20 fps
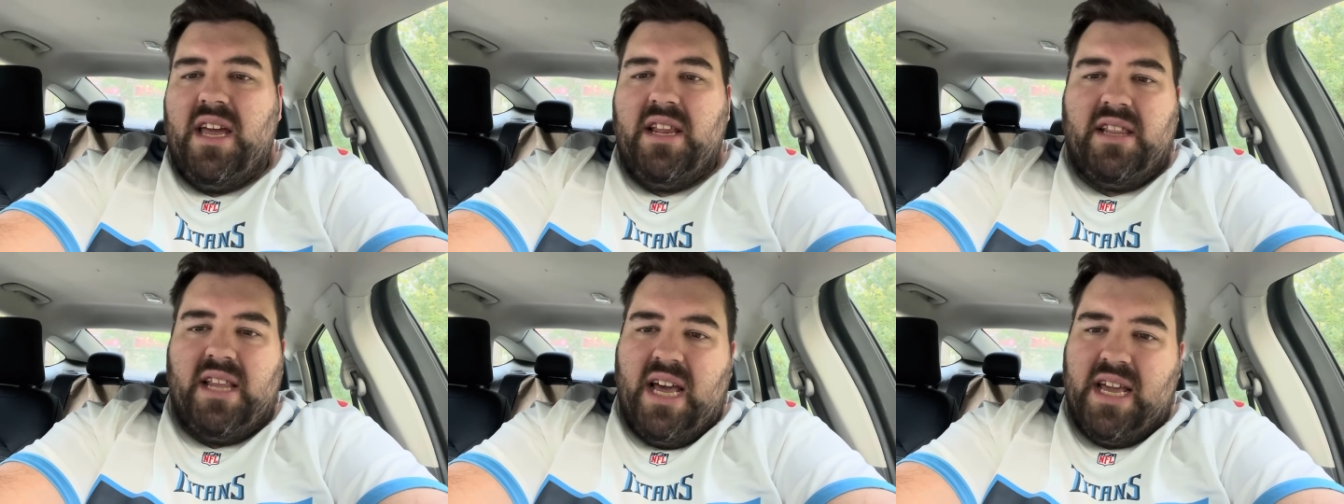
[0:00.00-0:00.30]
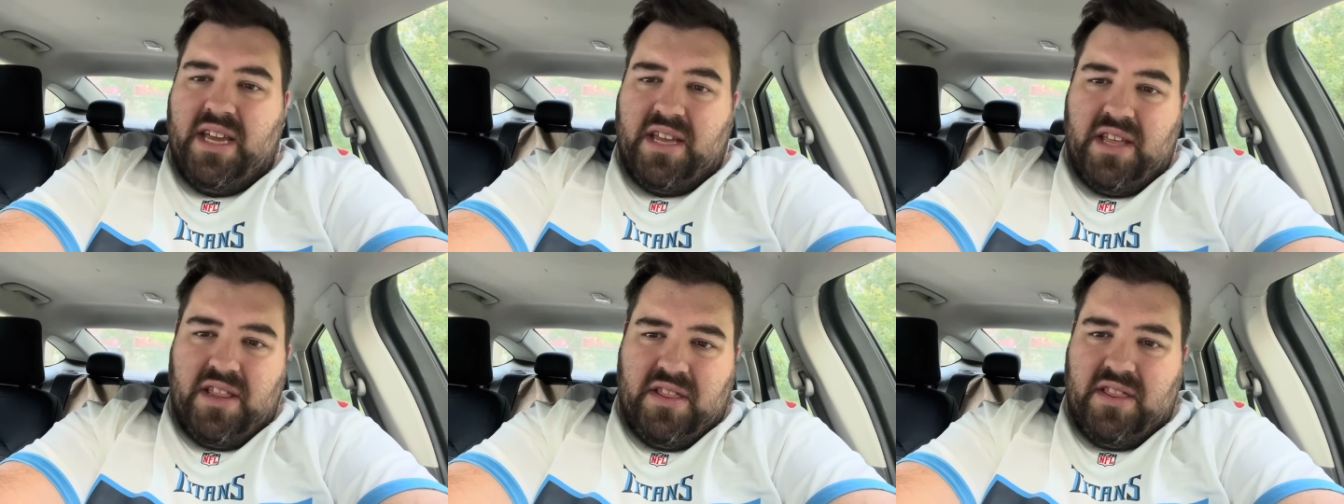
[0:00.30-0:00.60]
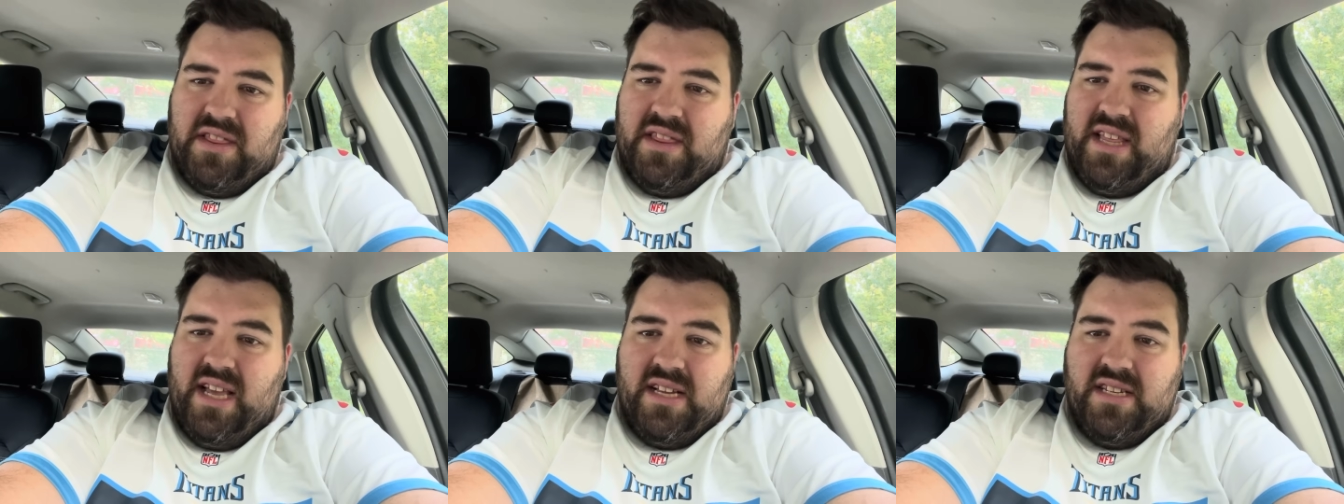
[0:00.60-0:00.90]
And like
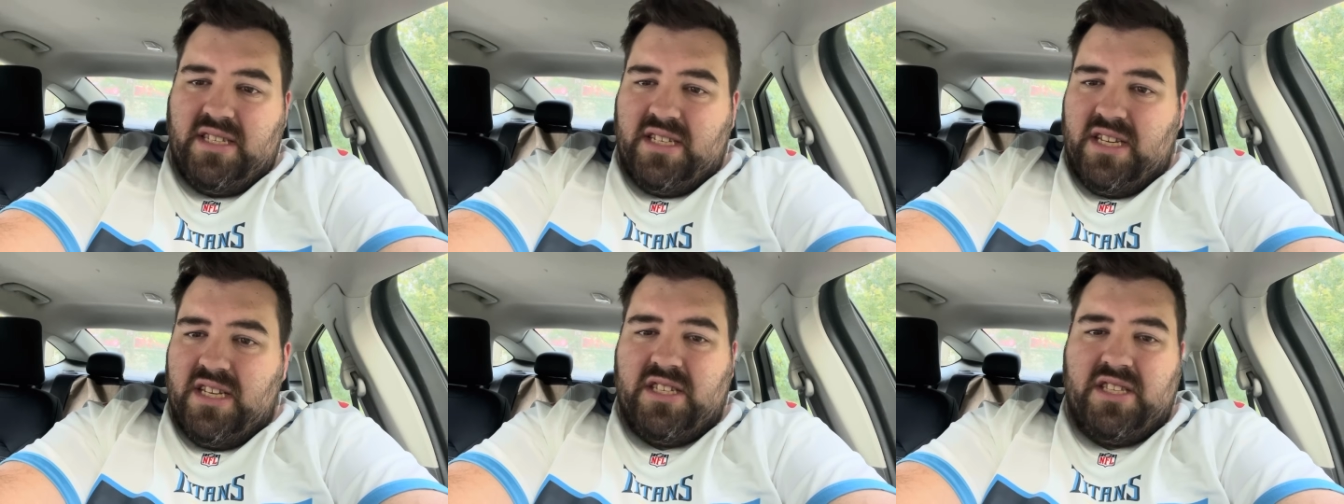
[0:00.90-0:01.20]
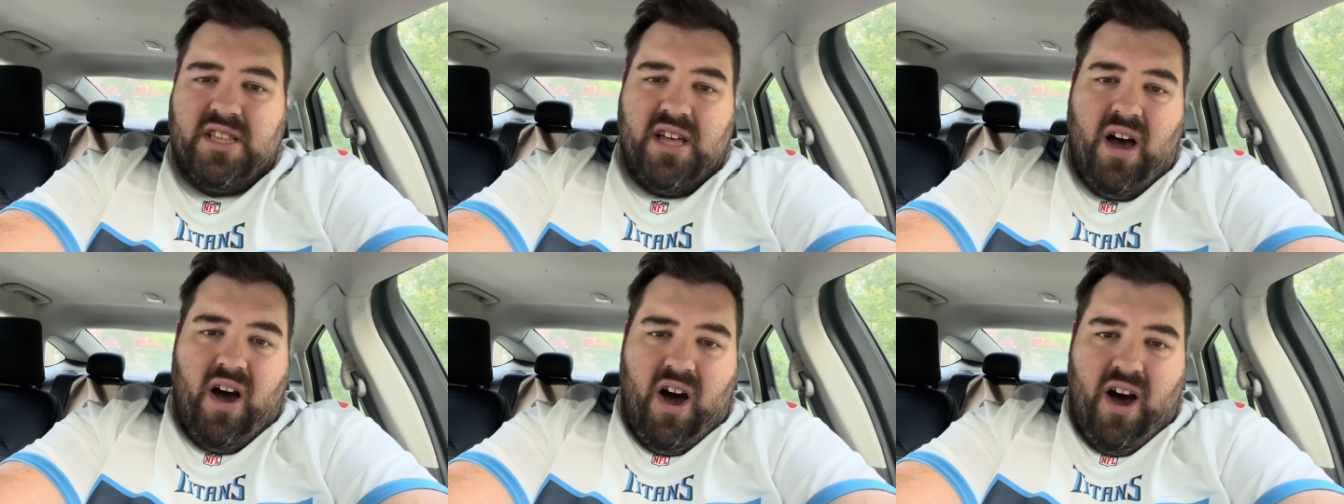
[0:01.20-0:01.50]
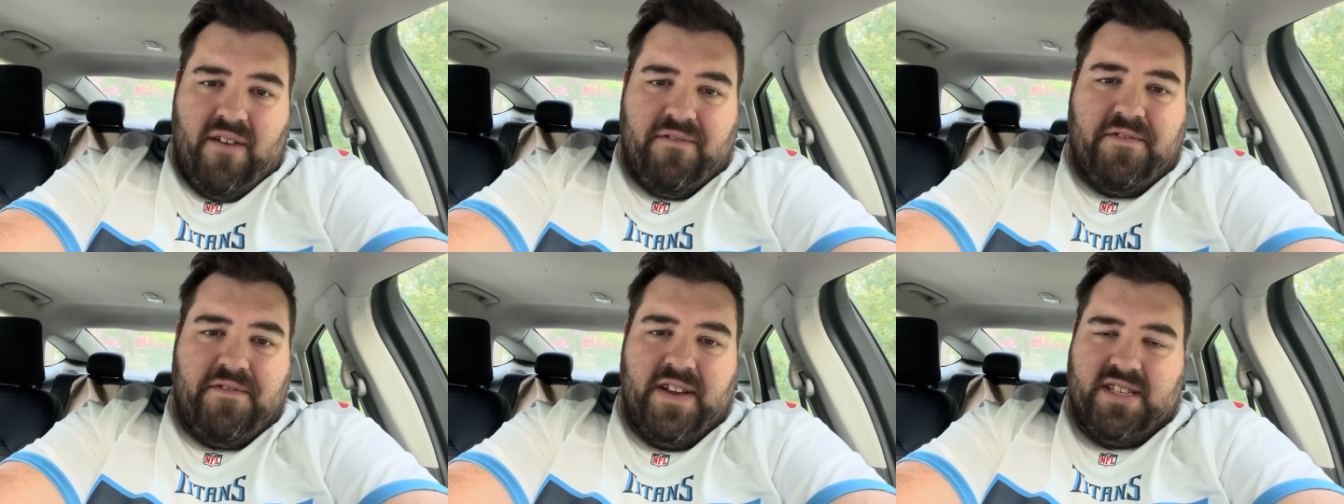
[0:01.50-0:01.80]
this is the
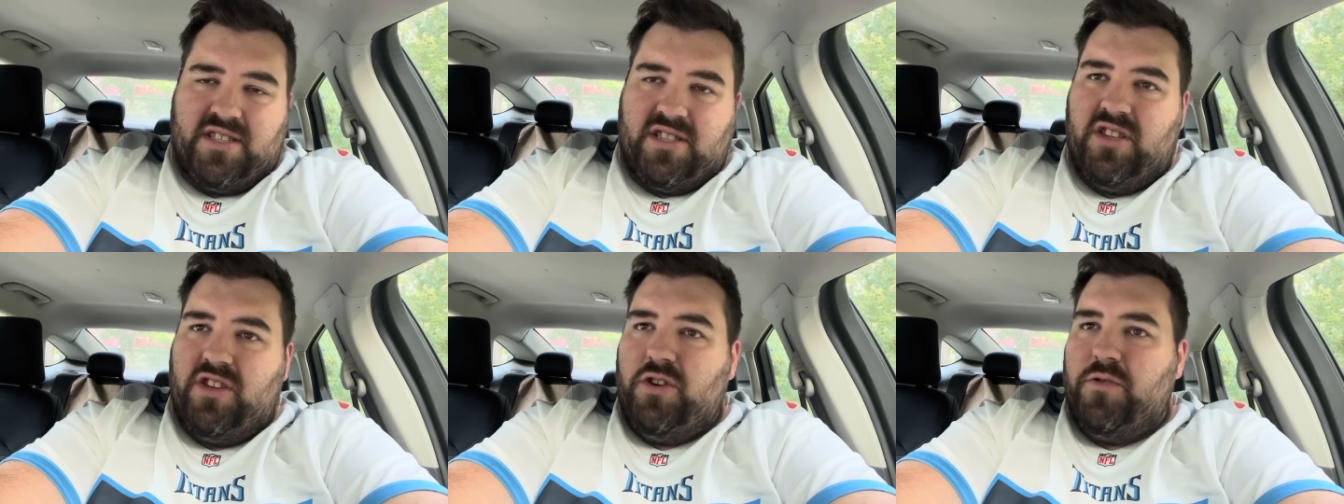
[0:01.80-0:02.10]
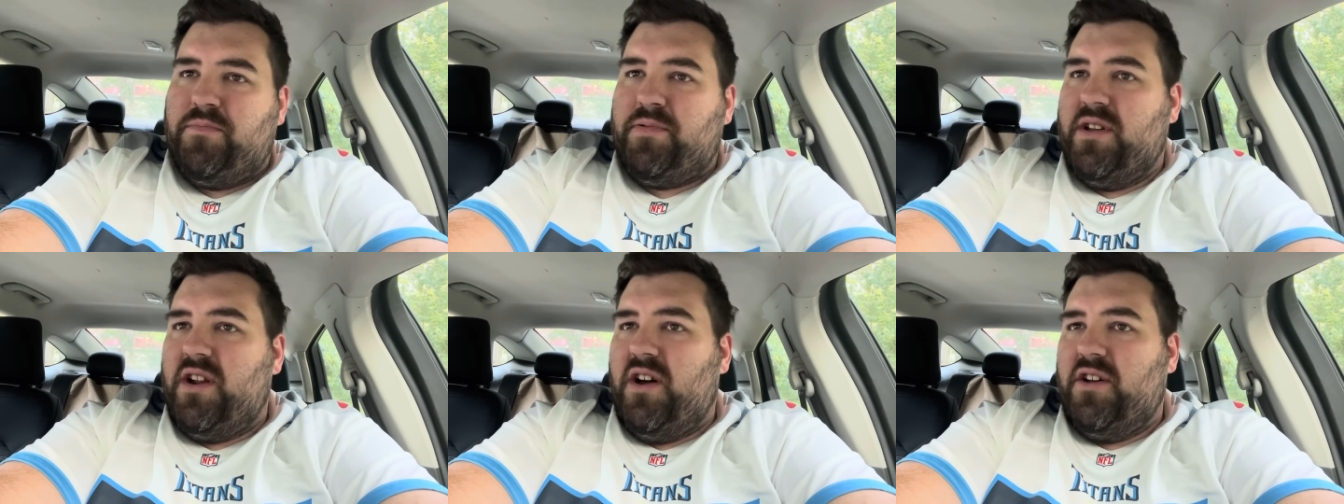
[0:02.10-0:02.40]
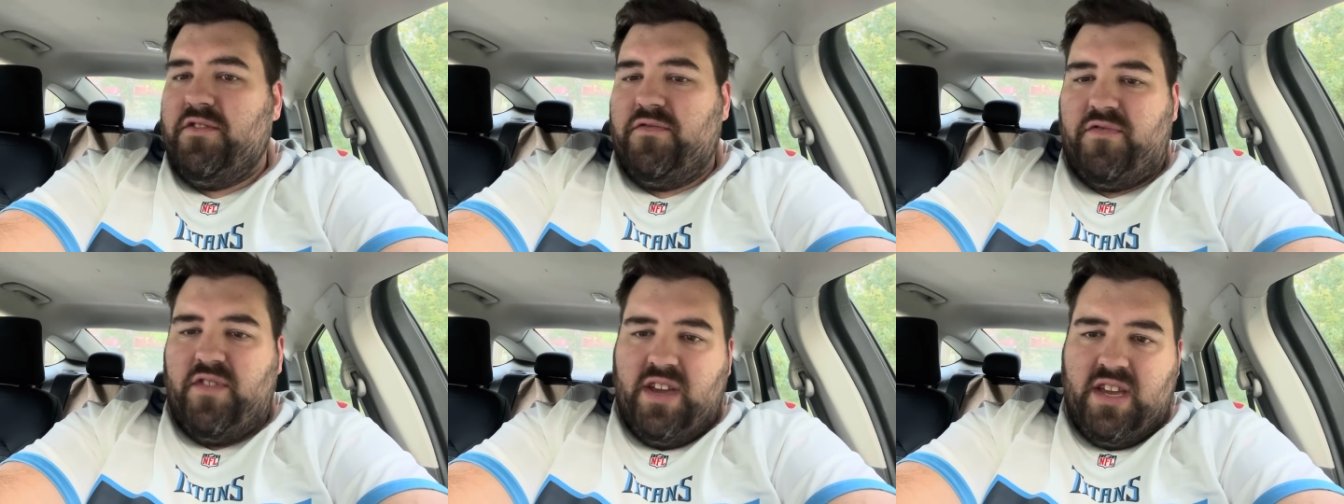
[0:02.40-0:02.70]
offense that you put on
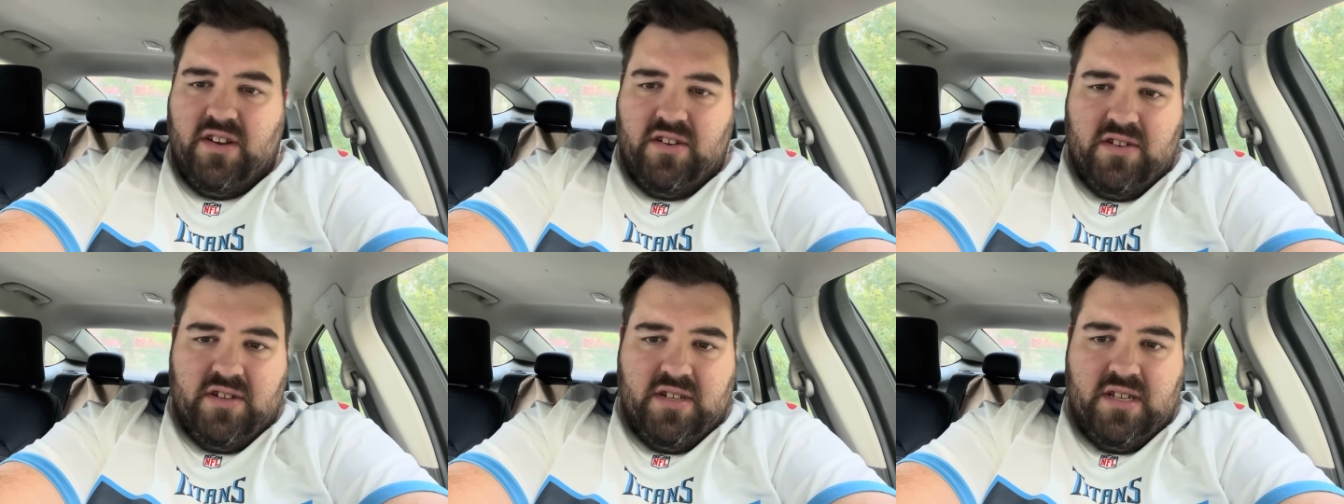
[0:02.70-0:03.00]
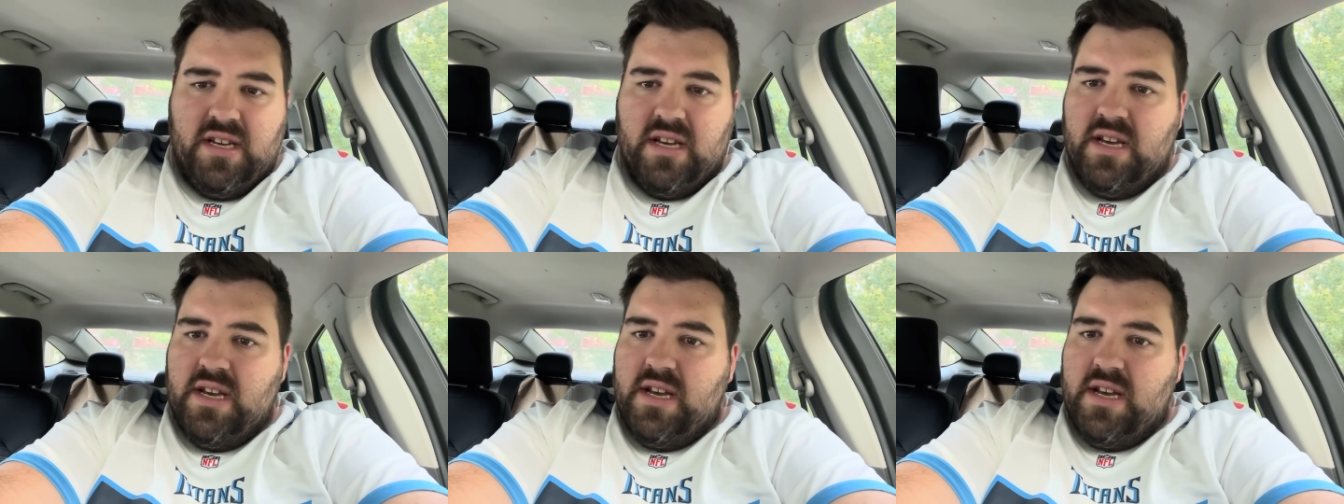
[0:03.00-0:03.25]
the field.